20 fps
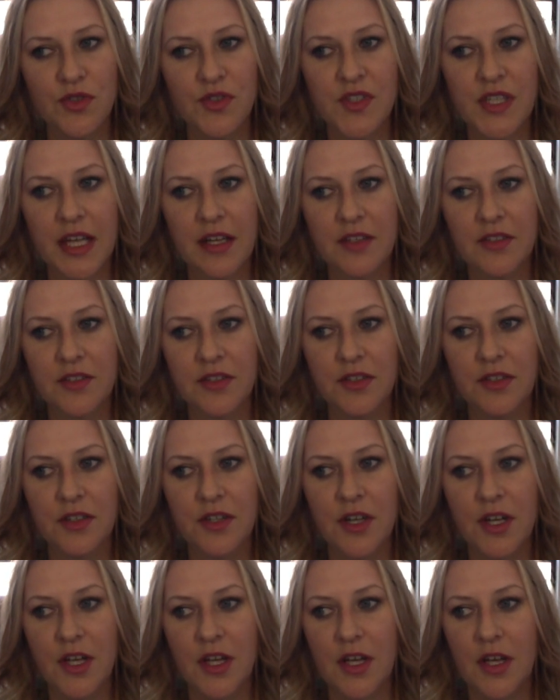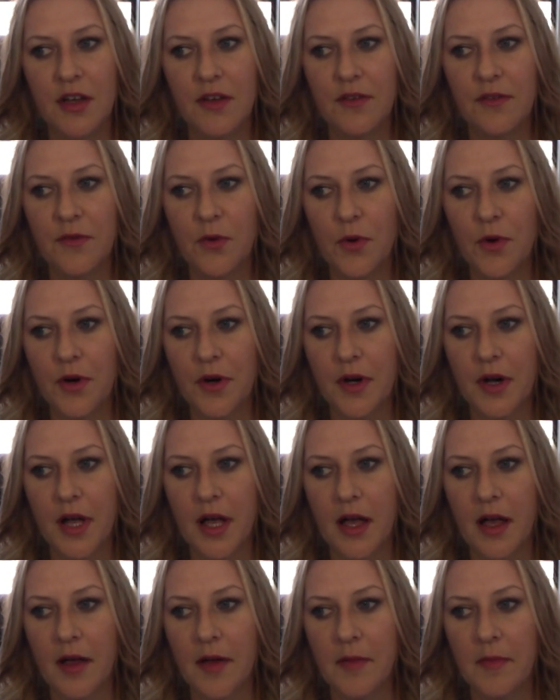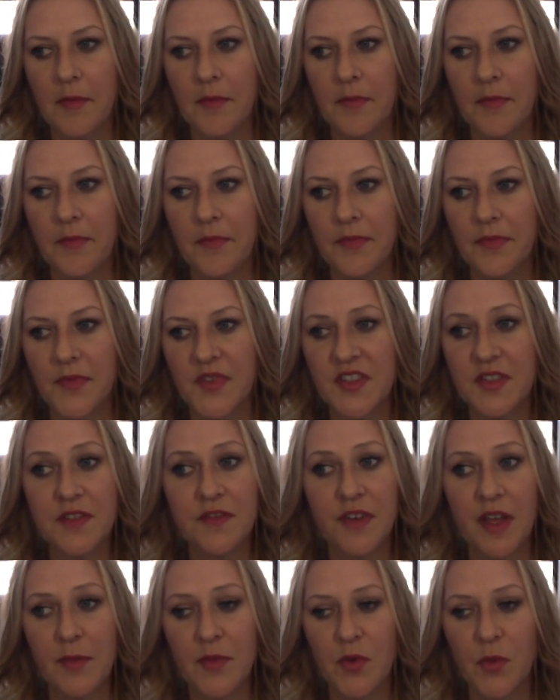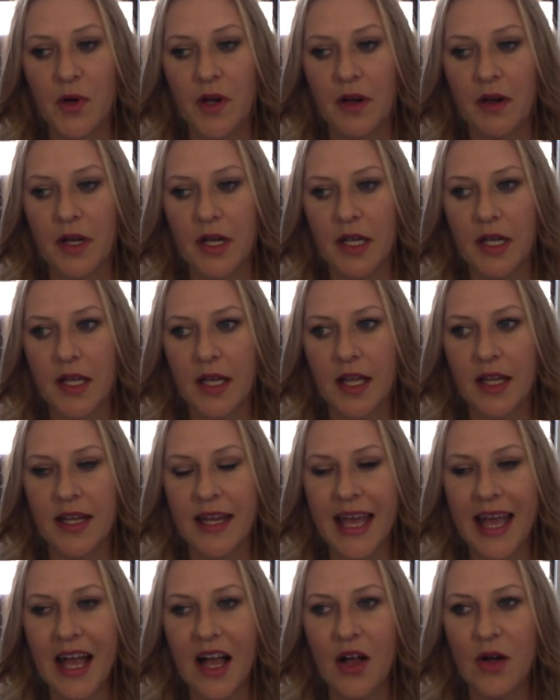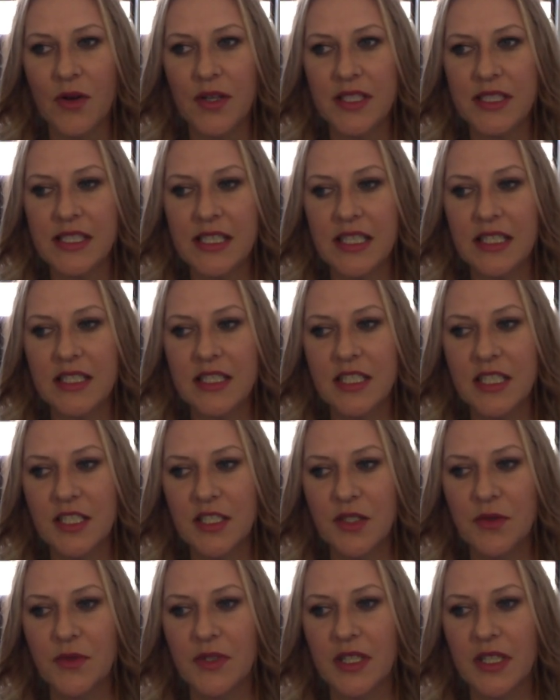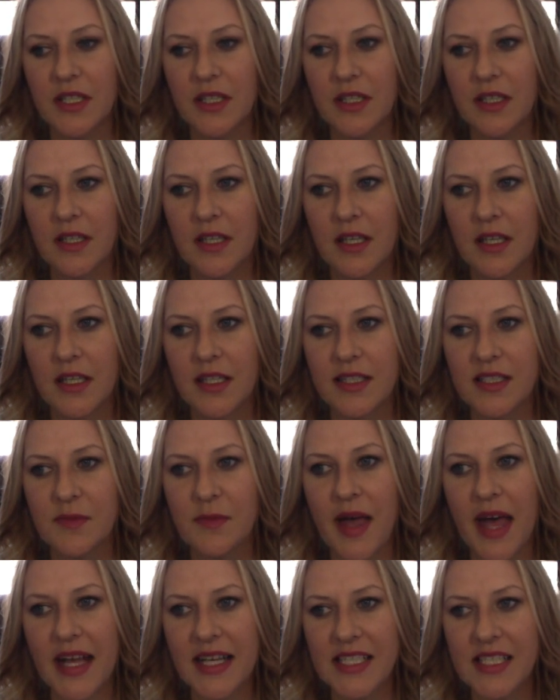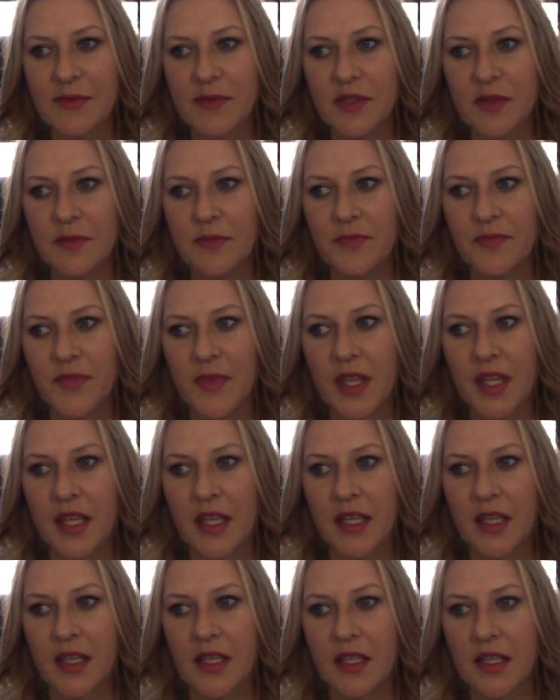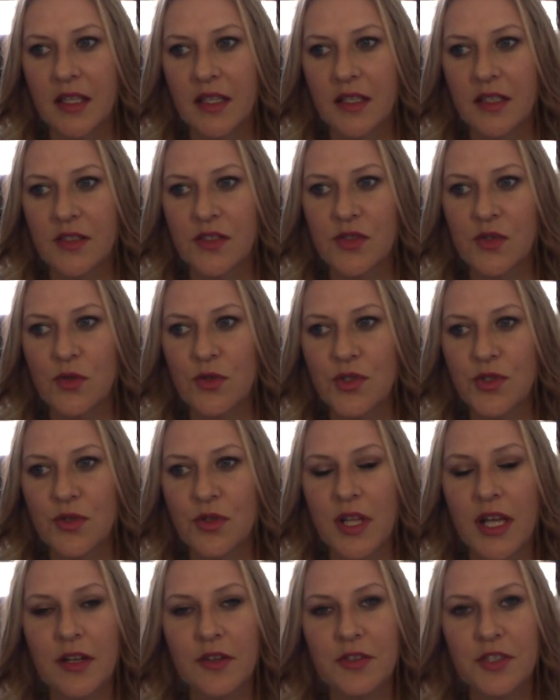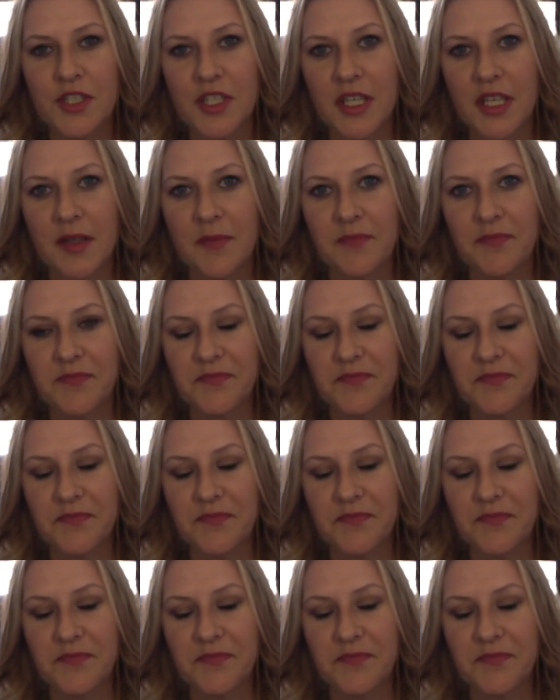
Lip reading: sector, for since February, and now it's continuing its maximum social energy.